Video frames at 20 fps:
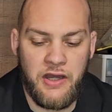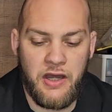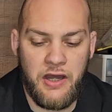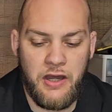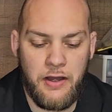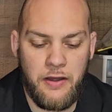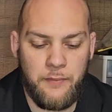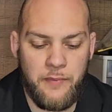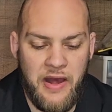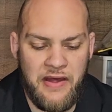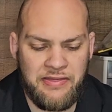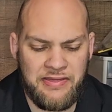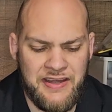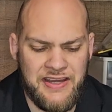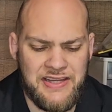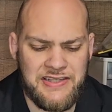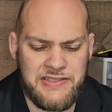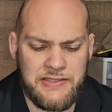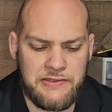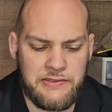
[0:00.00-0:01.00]
I
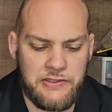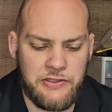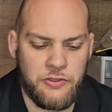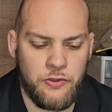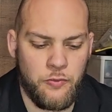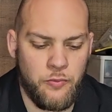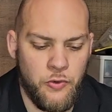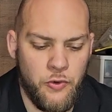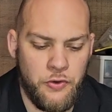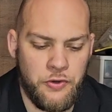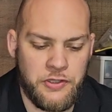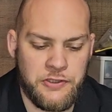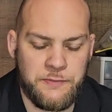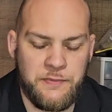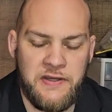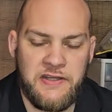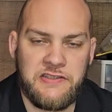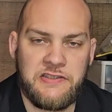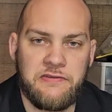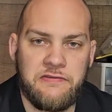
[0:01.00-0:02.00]
think it's a little more
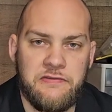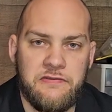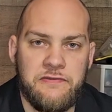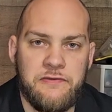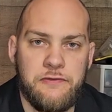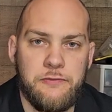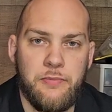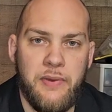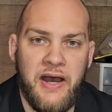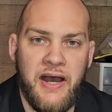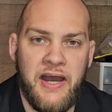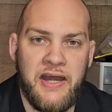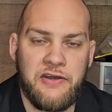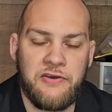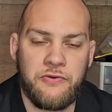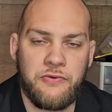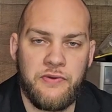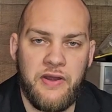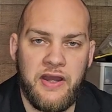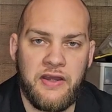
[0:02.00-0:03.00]
expensive if you buy it
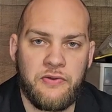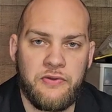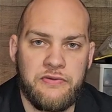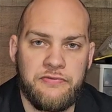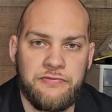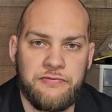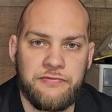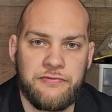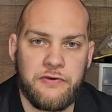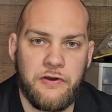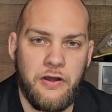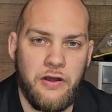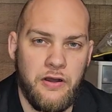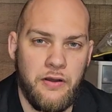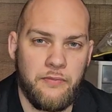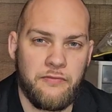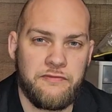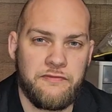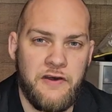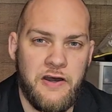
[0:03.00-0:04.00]
directly
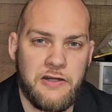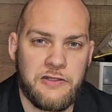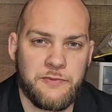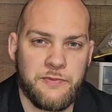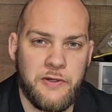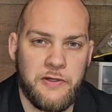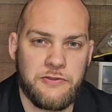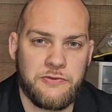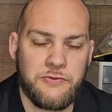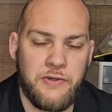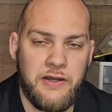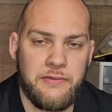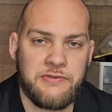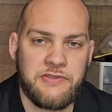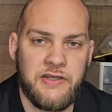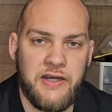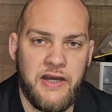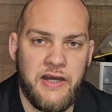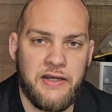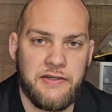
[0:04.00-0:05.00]
from Foxpro's
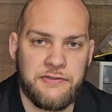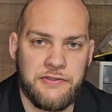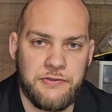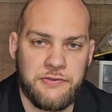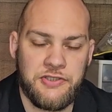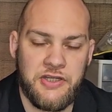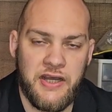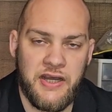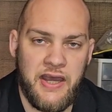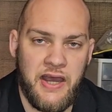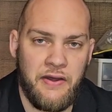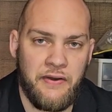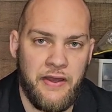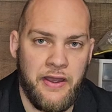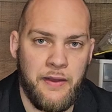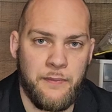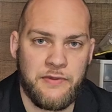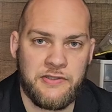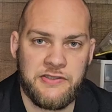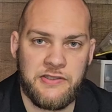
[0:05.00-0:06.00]
website. So check out
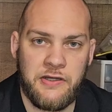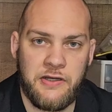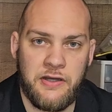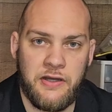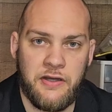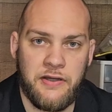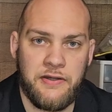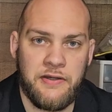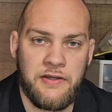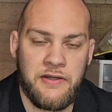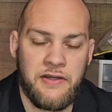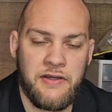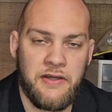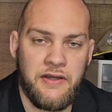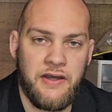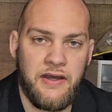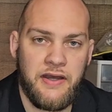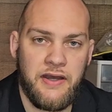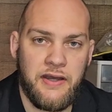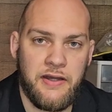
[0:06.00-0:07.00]
Amazon,
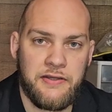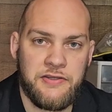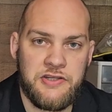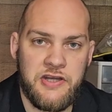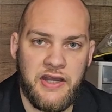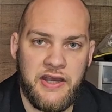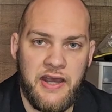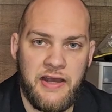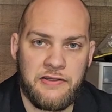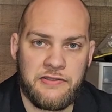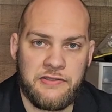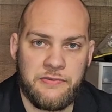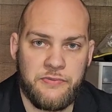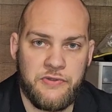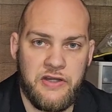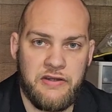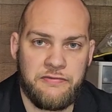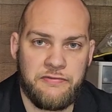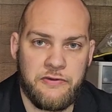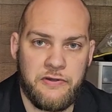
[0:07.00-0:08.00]
check out some
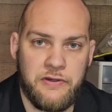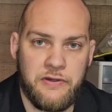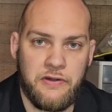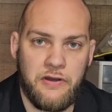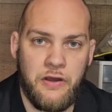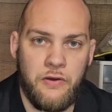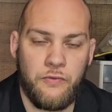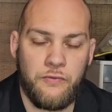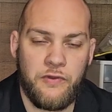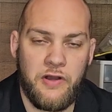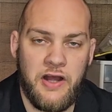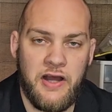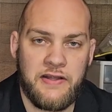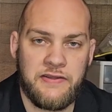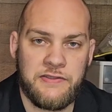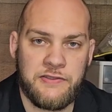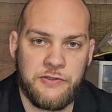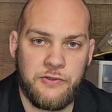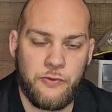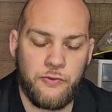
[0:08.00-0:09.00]
different
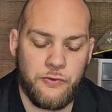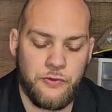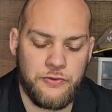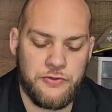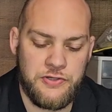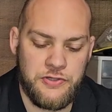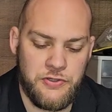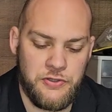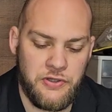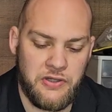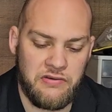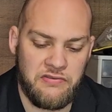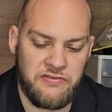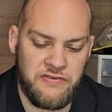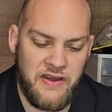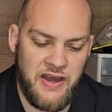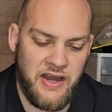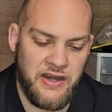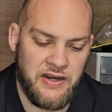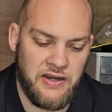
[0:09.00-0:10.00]
online stores, and you can
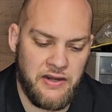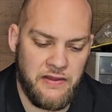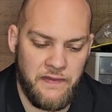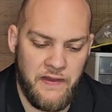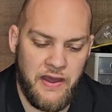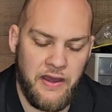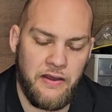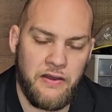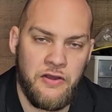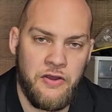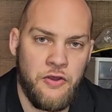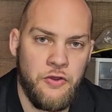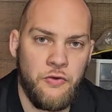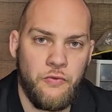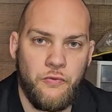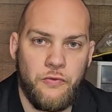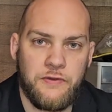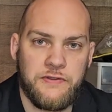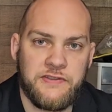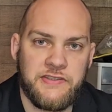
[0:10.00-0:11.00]
find it in that
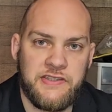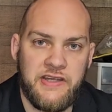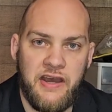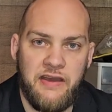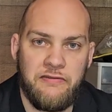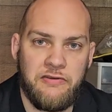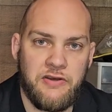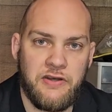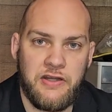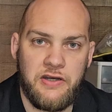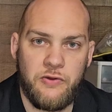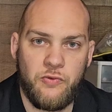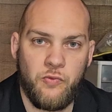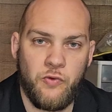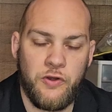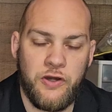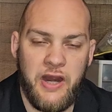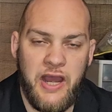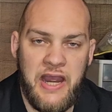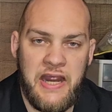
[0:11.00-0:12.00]
$170 to
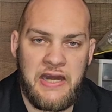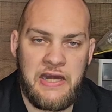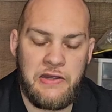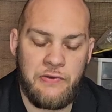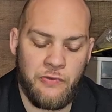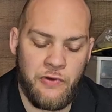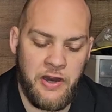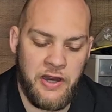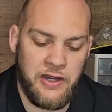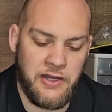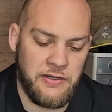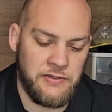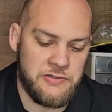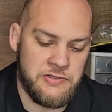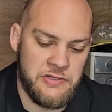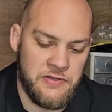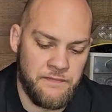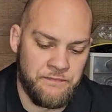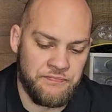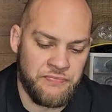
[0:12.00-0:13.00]
$180
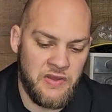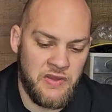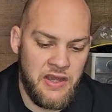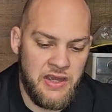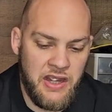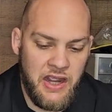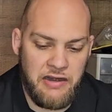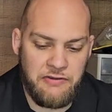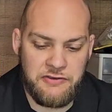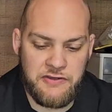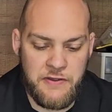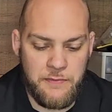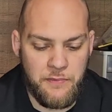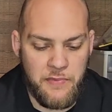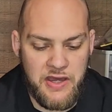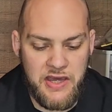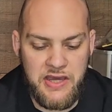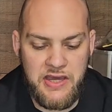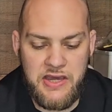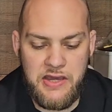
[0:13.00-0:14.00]
range. And to
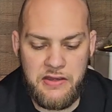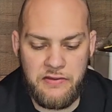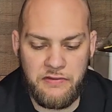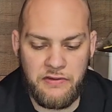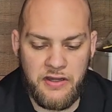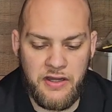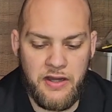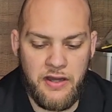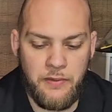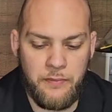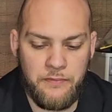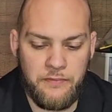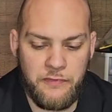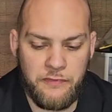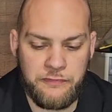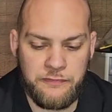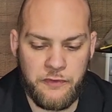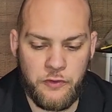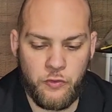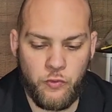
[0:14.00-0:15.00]
me,
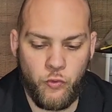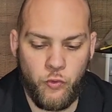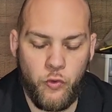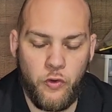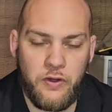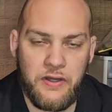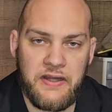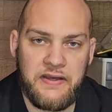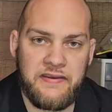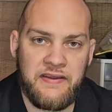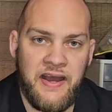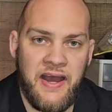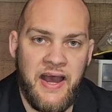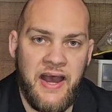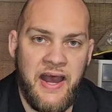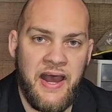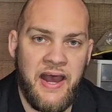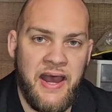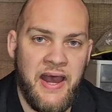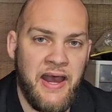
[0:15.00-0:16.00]
for what
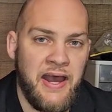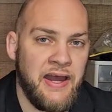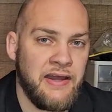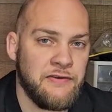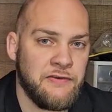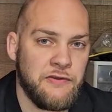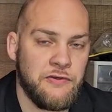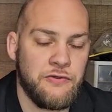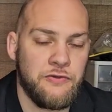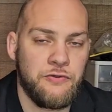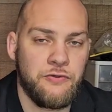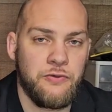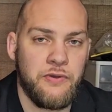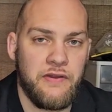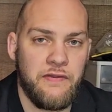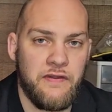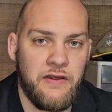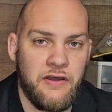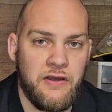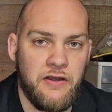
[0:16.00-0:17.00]
I do
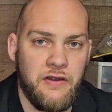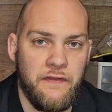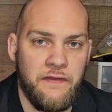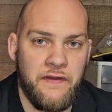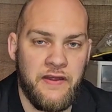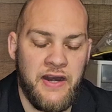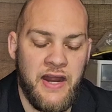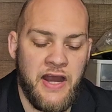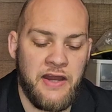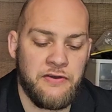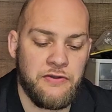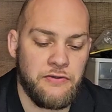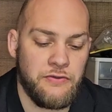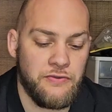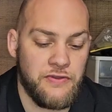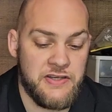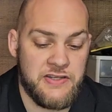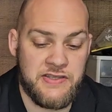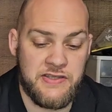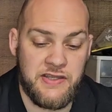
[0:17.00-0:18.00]
and the hunting that I do,
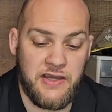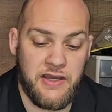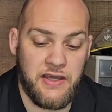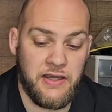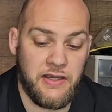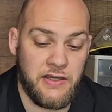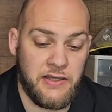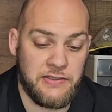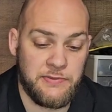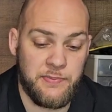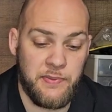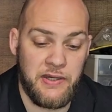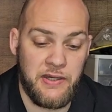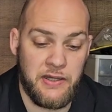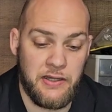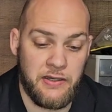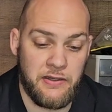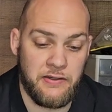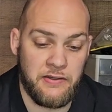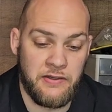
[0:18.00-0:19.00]
this thing has
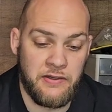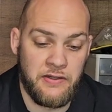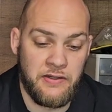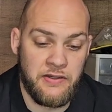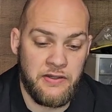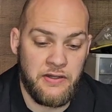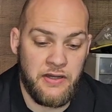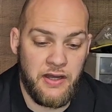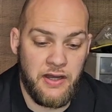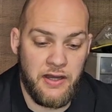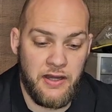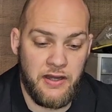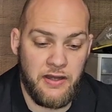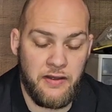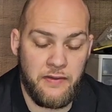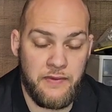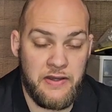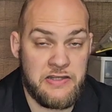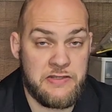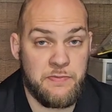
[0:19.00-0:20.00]
been,
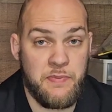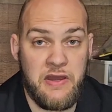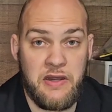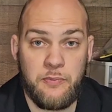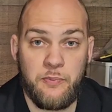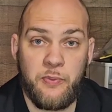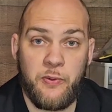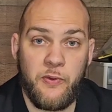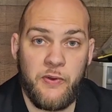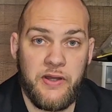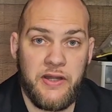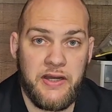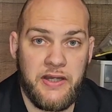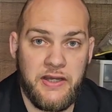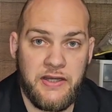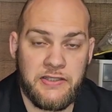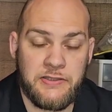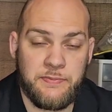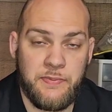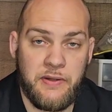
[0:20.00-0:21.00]
it's been
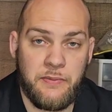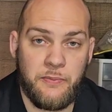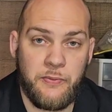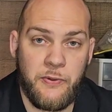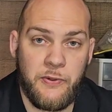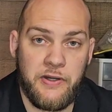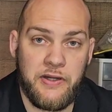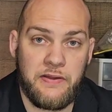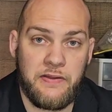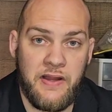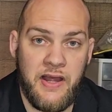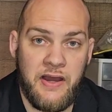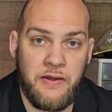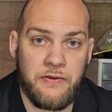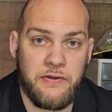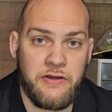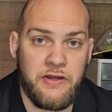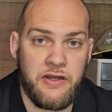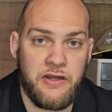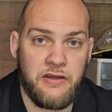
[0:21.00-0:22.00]
plenty. It's been plenty loud
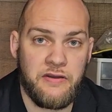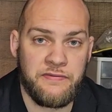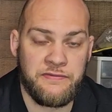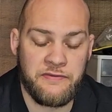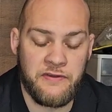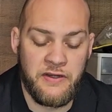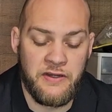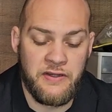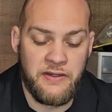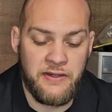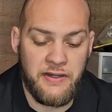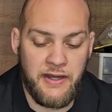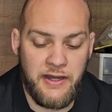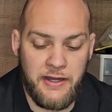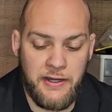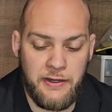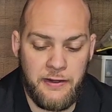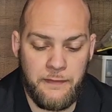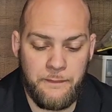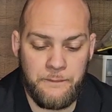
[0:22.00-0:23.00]
enough.
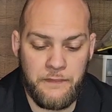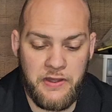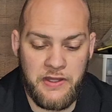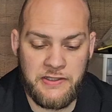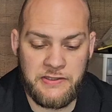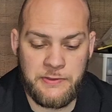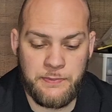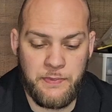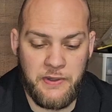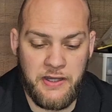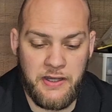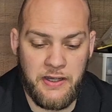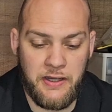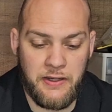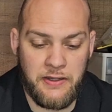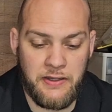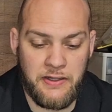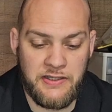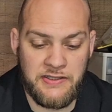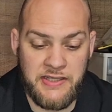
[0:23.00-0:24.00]

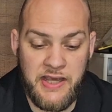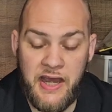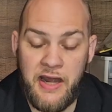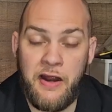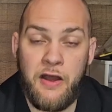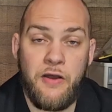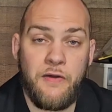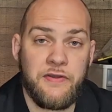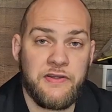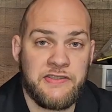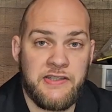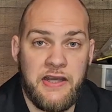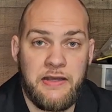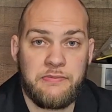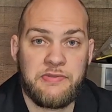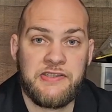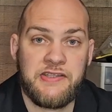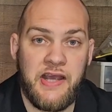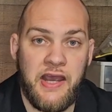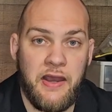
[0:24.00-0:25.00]
It's got all the
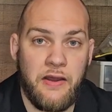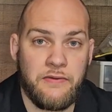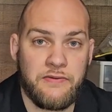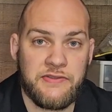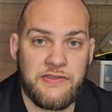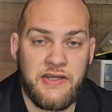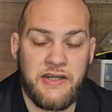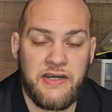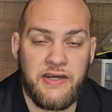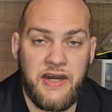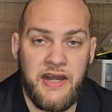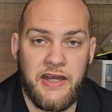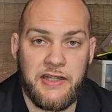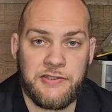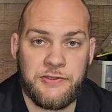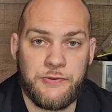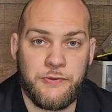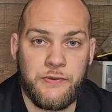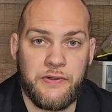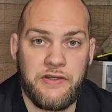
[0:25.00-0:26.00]
same sounds that an
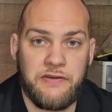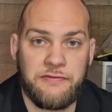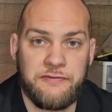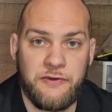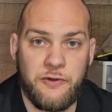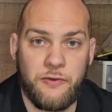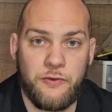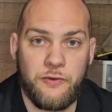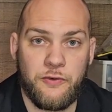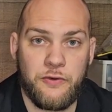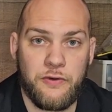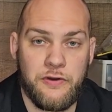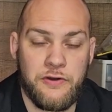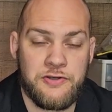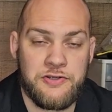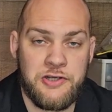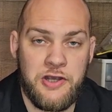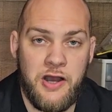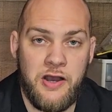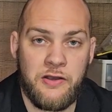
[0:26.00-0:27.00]
X24 or
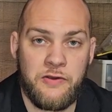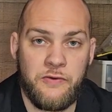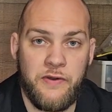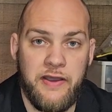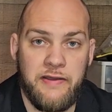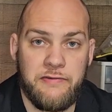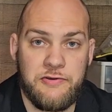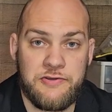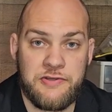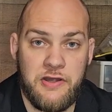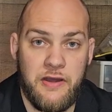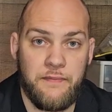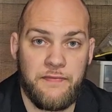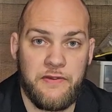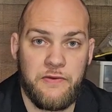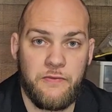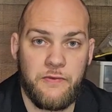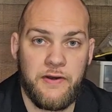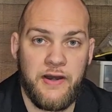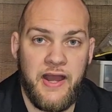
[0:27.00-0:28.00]
a Shockwave or
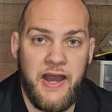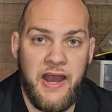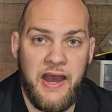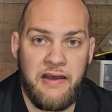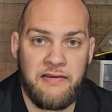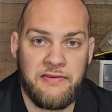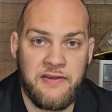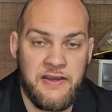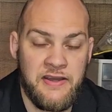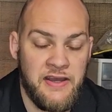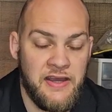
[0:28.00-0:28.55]
something would have.